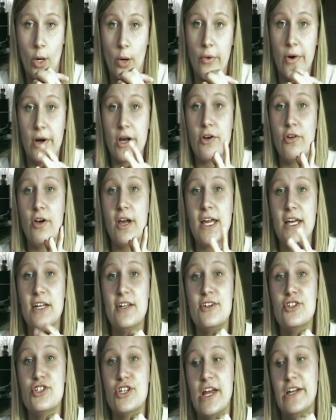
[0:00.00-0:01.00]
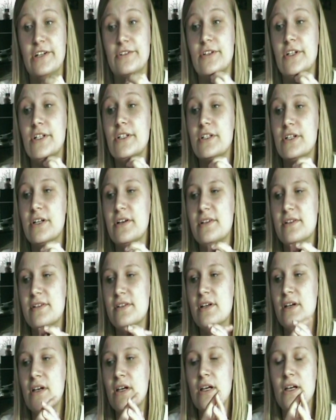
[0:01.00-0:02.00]
or Cricut in general,
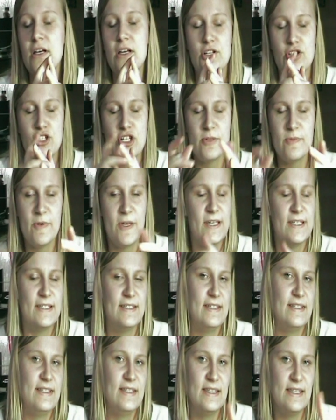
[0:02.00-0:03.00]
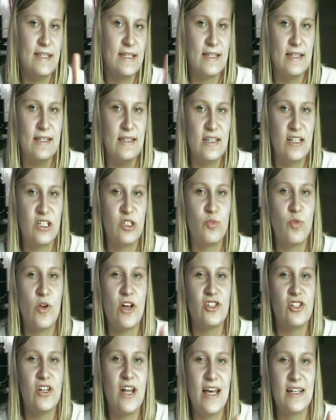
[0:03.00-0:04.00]
because just because the
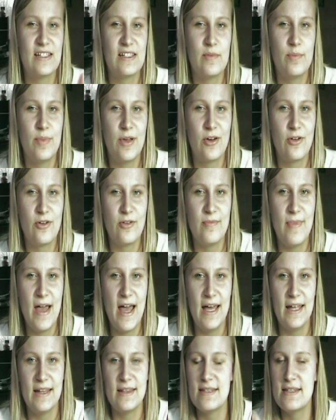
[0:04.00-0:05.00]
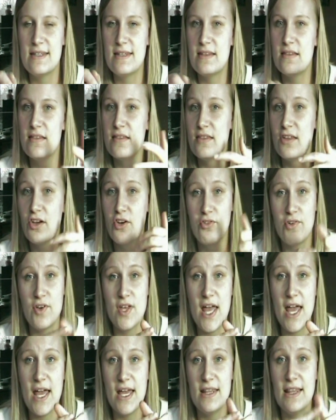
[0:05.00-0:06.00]
expression has the bigger mats, the
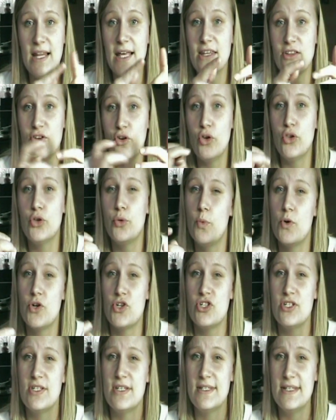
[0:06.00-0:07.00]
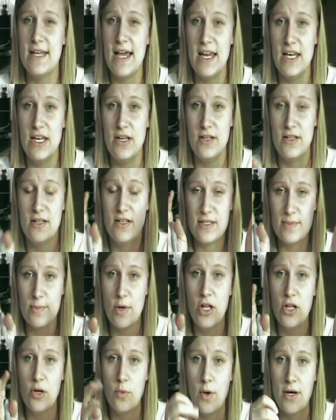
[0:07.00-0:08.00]
Create, like the older versions, the
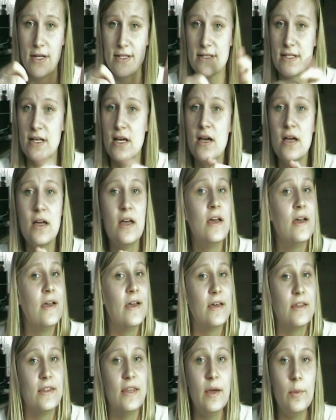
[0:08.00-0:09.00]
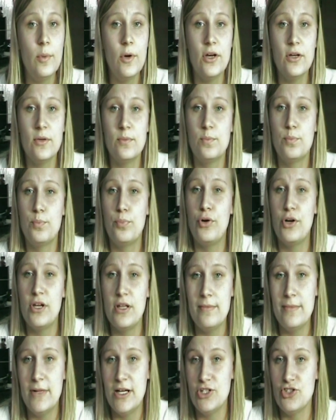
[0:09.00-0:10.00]
smaller ones, they work
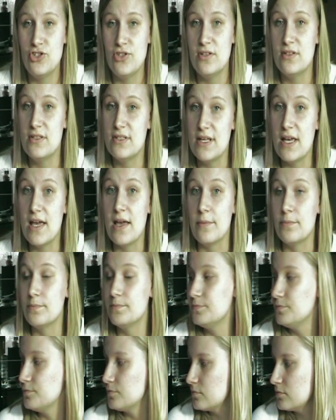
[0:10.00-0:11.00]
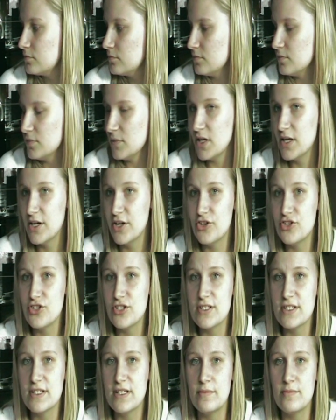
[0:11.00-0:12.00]
pretty much the same. You're
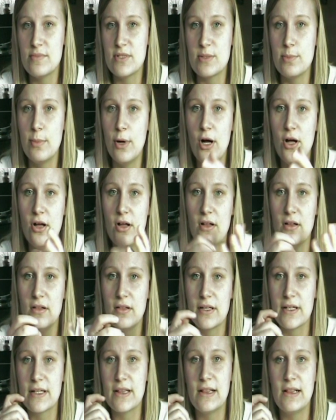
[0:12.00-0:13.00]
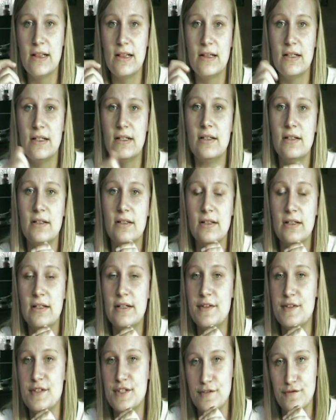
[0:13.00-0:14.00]
just some small little
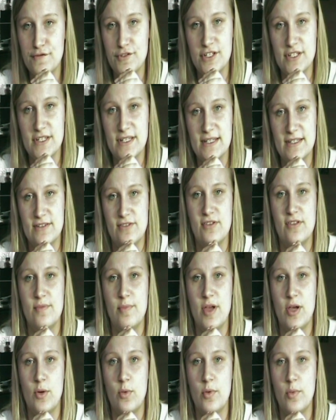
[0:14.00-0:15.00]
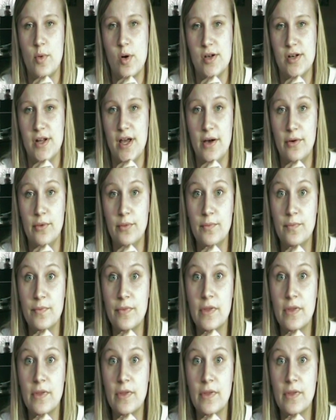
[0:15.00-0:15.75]
differences to the bigger one now.